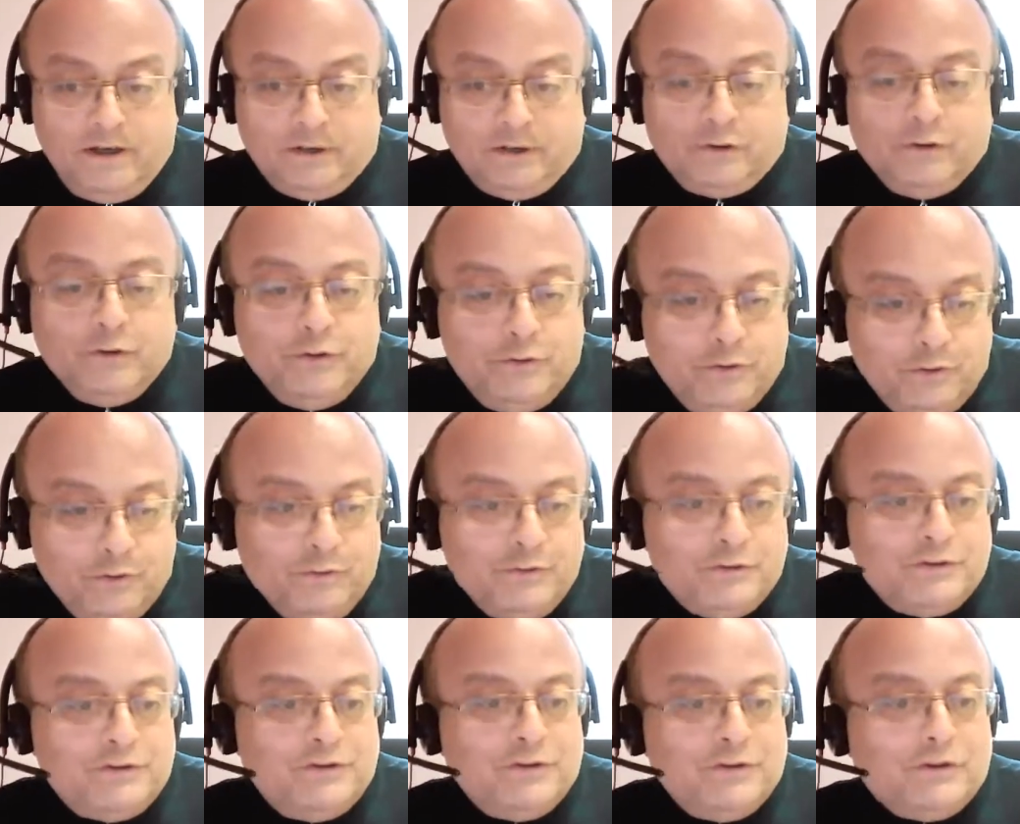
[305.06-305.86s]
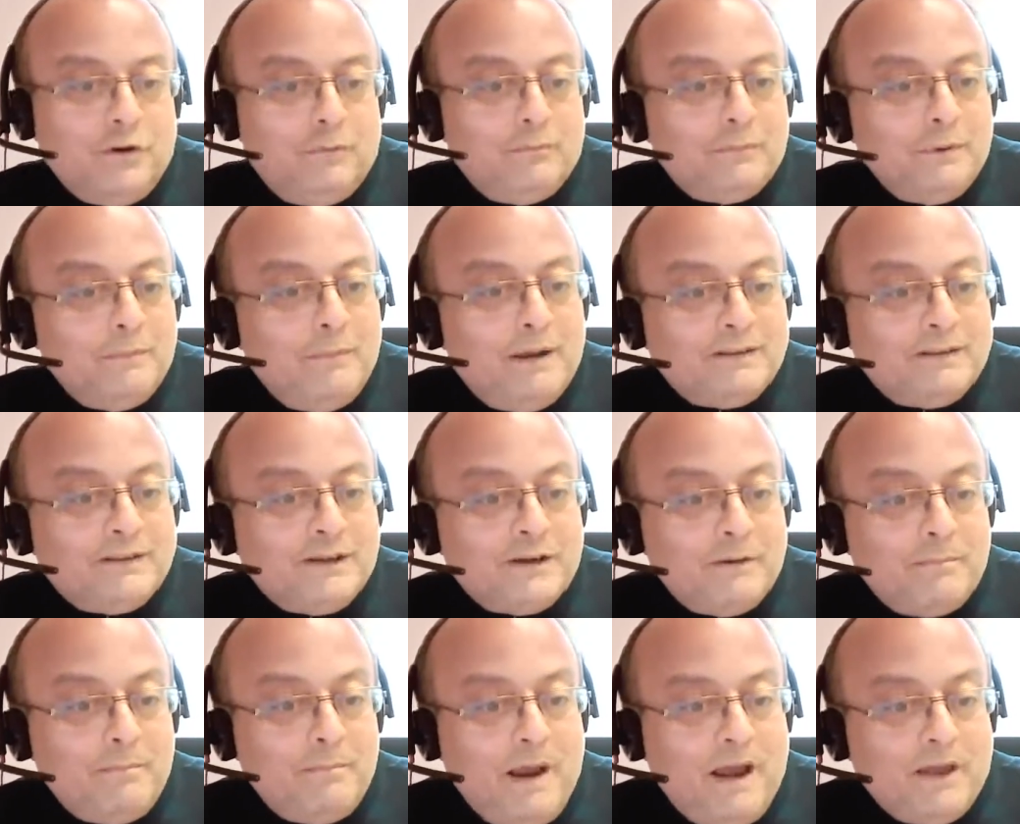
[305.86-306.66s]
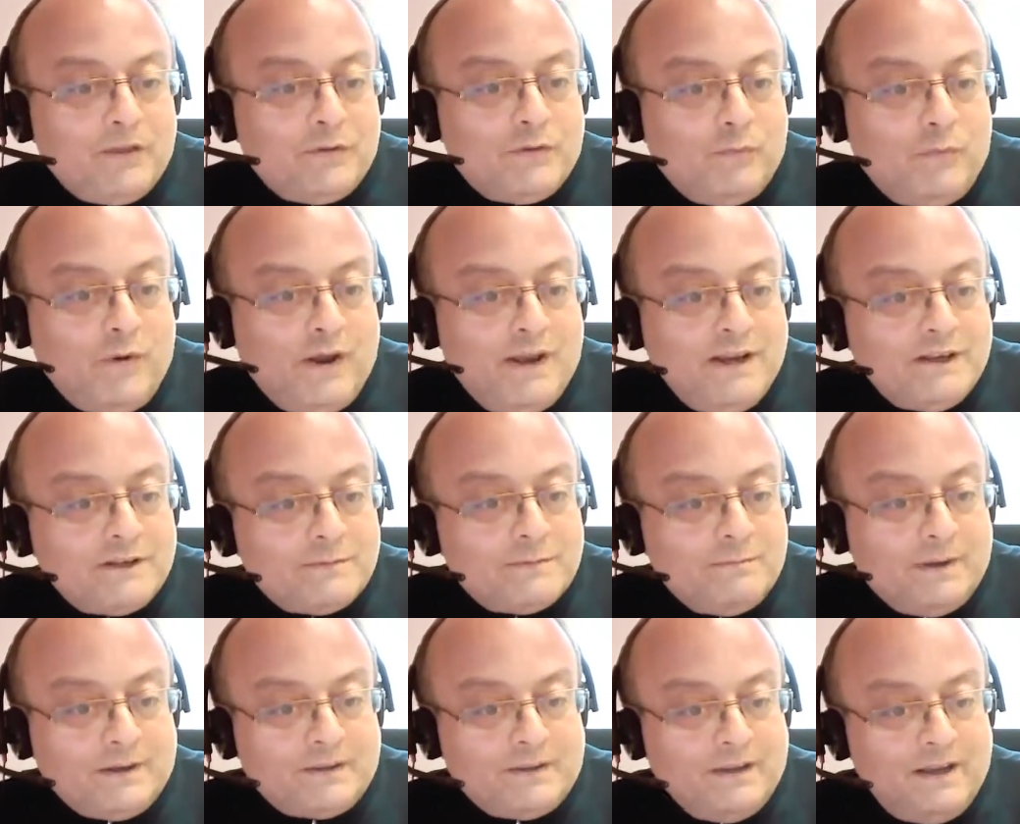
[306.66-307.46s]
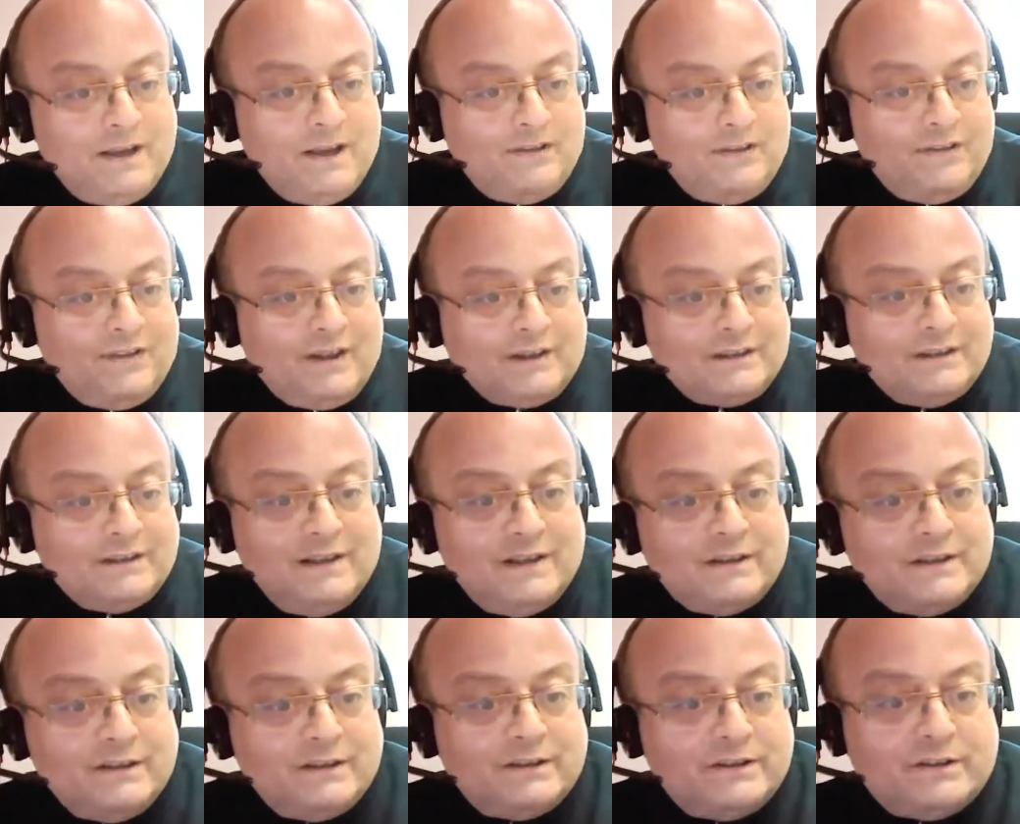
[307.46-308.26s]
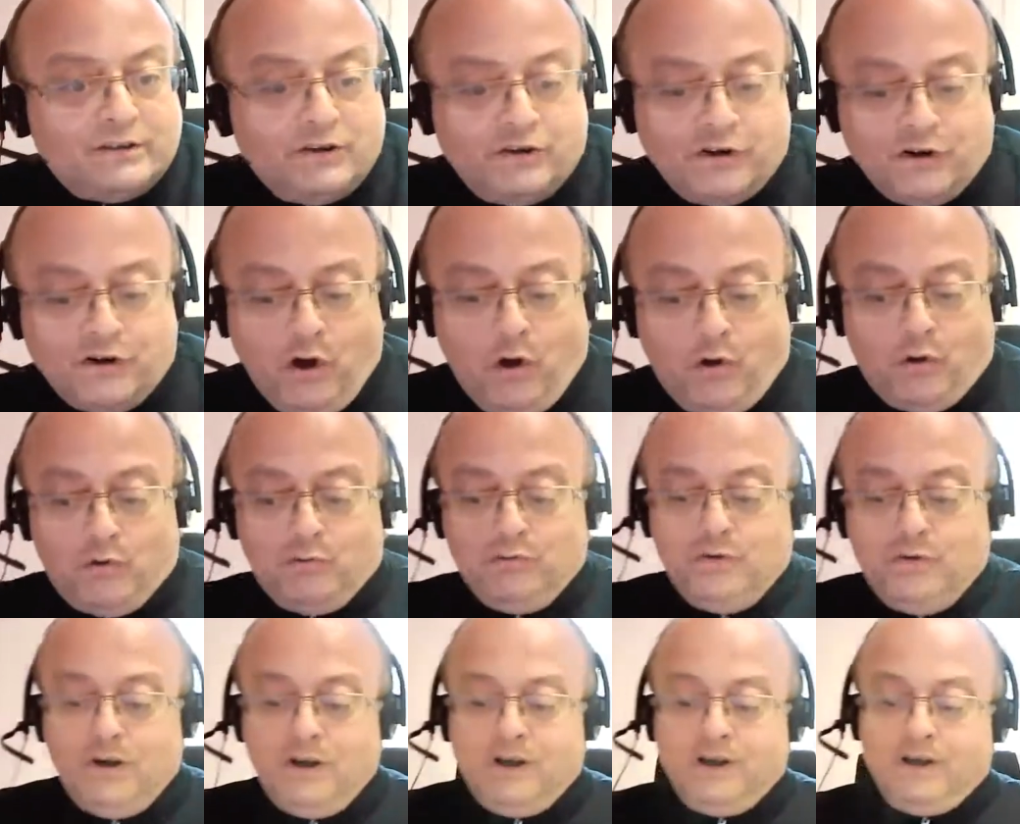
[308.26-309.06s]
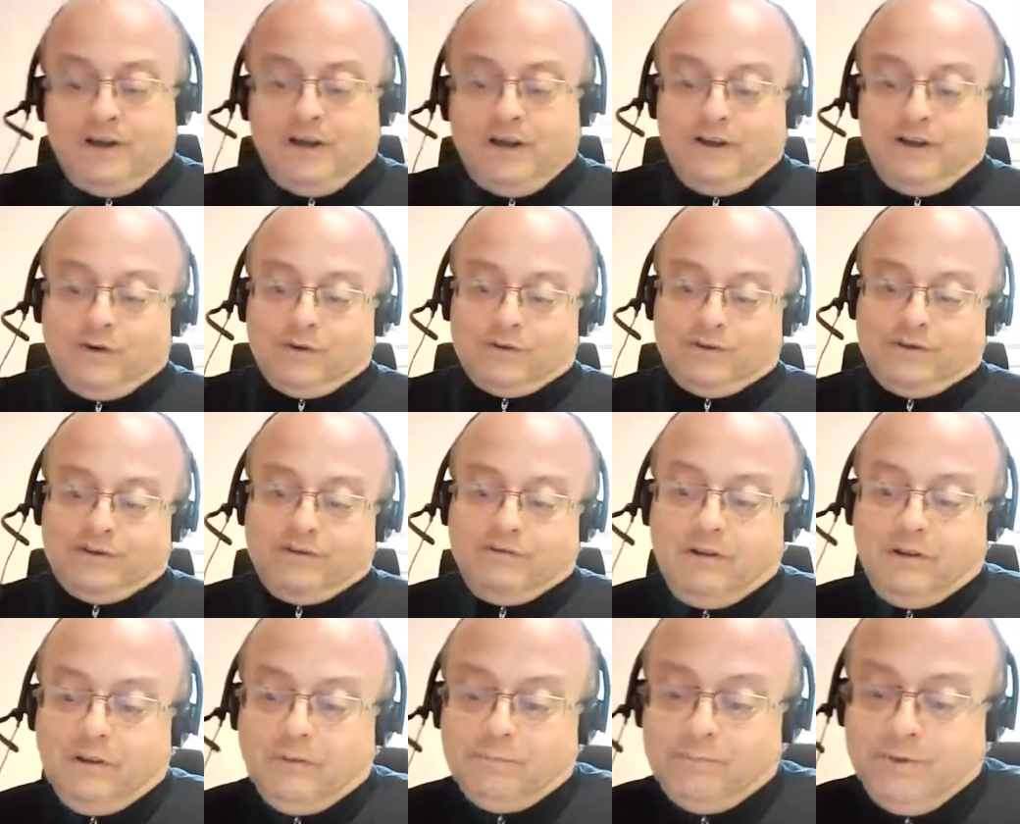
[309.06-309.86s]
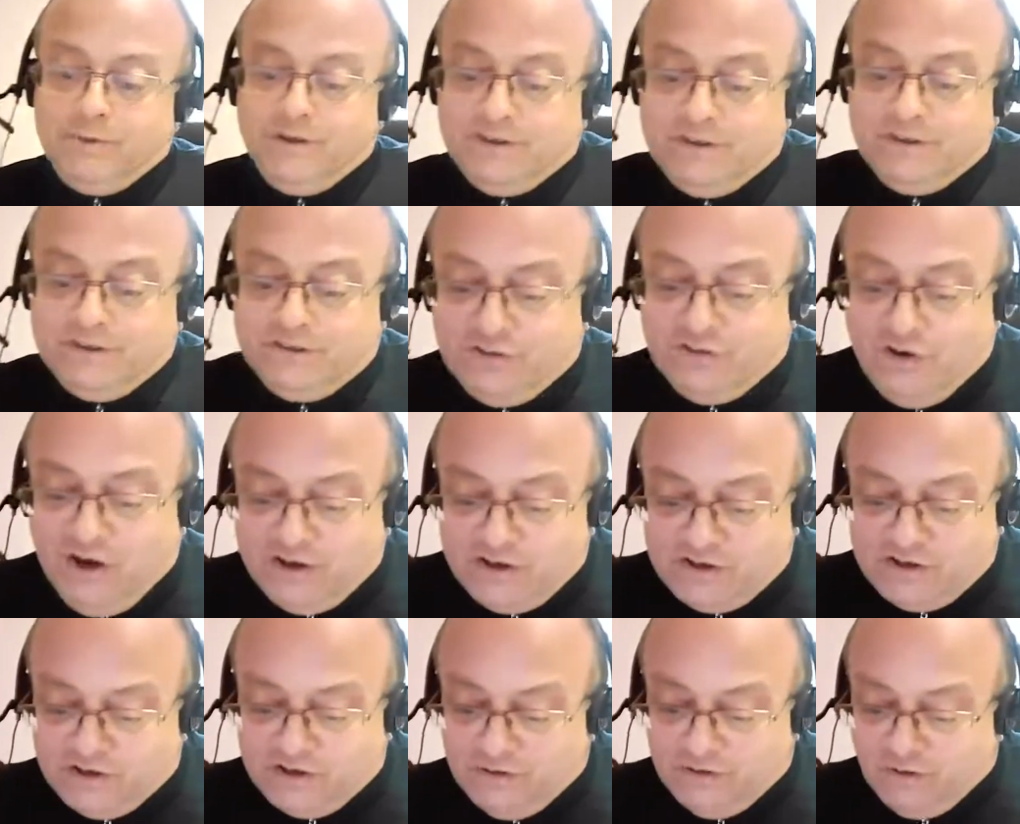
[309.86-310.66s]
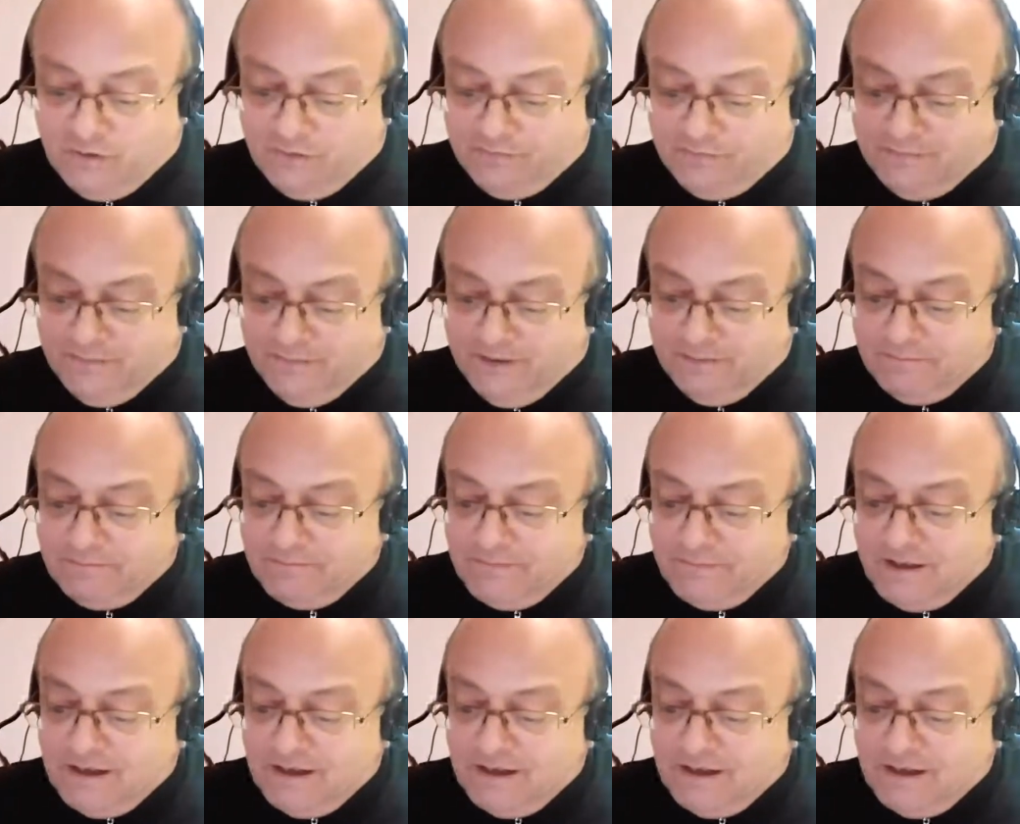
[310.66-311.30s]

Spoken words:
to use the complementary pathways, but not let it grow or develop in the direction of a